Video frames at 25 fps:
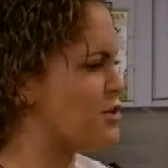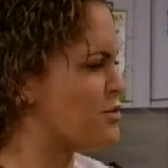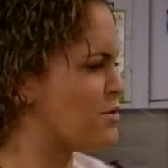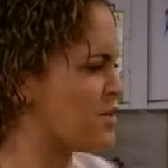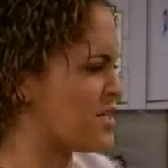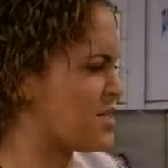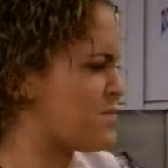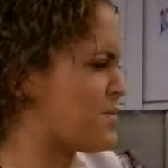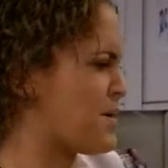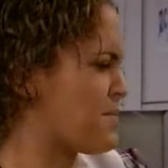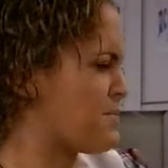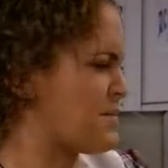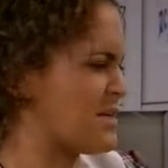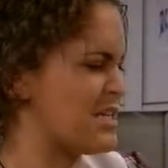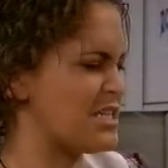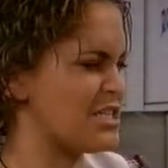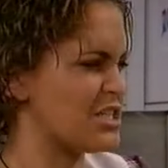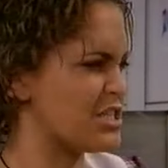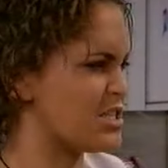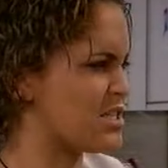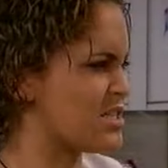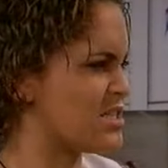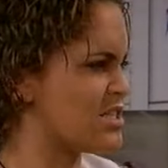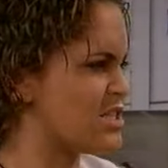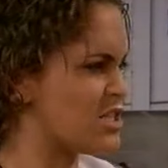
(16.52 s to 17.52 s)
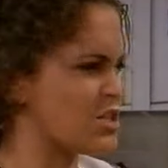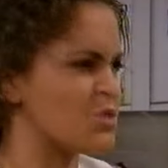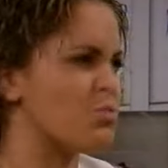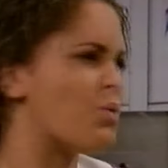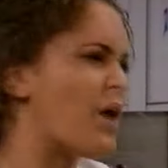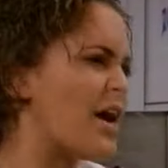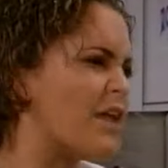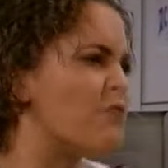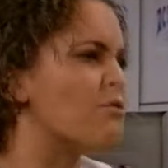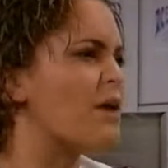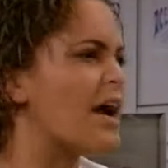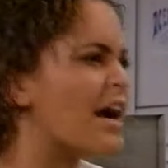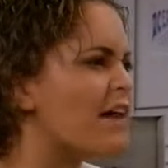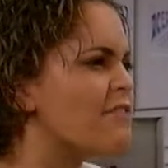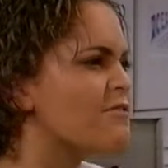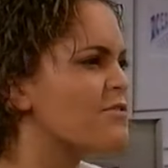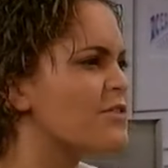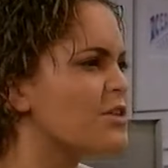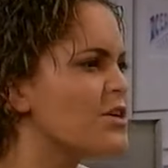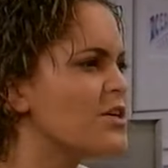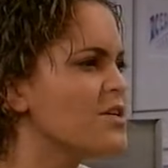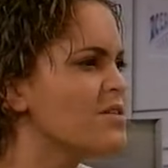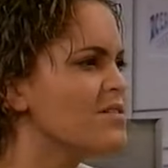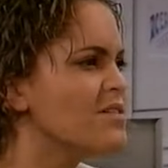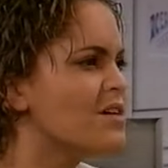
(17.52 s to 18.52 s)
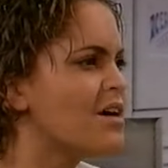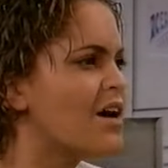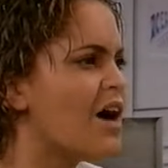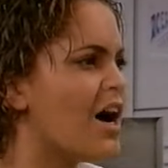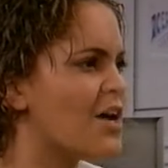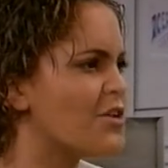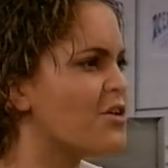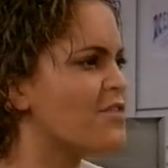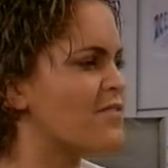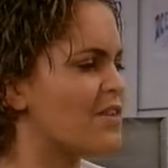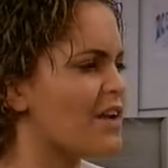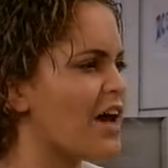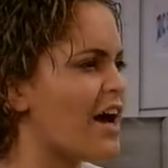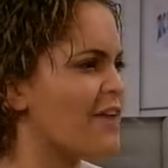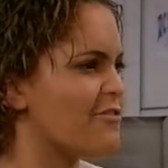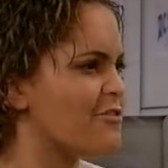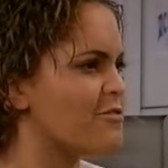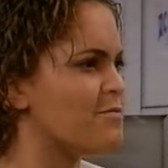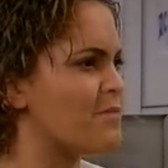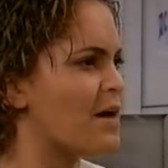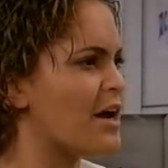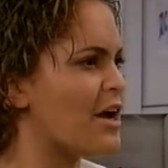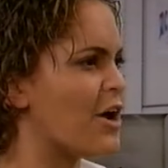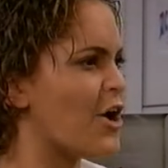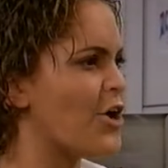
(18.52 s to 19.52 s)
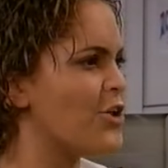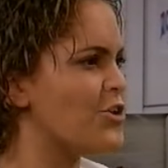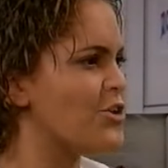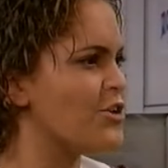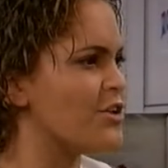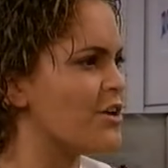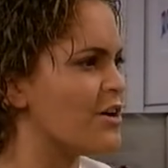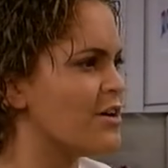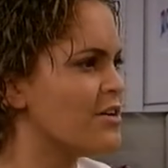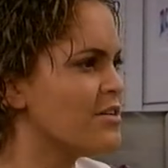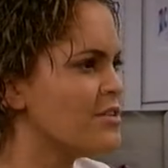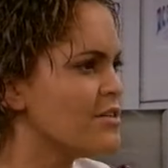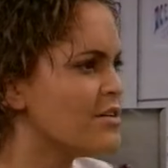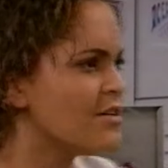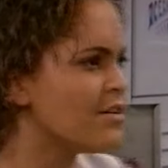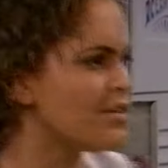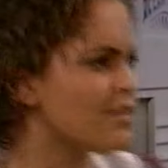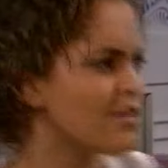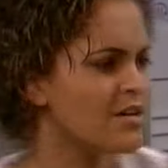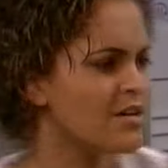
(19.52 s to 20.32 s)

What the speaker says: and you expect me to just wait around for you? I do have a life of my own, you know.